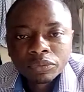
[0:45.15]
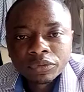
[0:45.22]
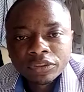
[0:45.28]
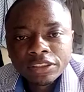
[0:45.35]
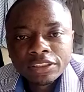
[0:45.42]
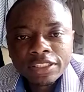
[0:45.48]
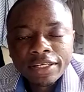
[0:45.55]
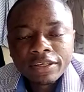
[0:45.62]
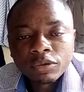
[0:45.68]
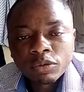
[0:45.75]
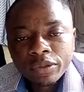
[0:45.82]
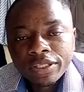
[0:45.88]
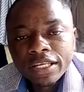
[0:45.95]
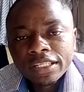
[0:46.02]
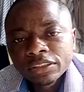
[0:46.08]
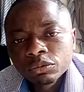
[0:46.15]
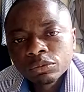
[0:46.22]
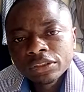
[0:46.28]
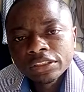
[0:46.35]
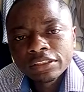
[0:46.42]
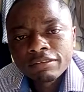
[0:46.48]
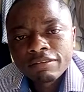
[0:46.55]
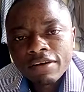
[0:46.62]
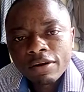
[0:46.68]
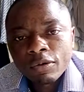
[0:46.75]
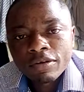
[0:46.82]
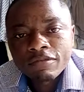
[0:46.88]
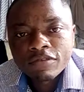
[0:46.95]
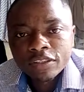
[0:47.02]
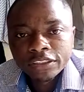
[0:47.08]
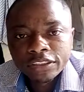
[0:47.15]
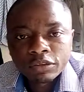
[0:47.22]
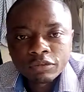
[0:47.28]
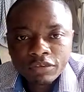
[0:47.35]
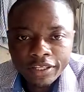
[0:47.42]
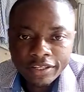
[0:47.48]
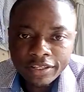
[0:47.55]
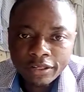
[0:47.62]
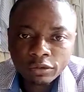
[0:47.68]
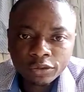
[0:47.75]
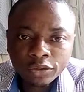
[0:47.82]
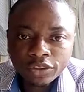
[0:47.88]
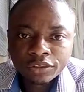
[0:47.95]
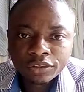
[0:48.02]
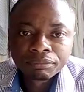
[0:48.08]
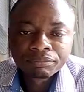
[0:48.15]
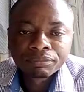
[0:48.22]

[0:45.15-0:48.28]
tinea inguinus, which is a fungal infection of the nails,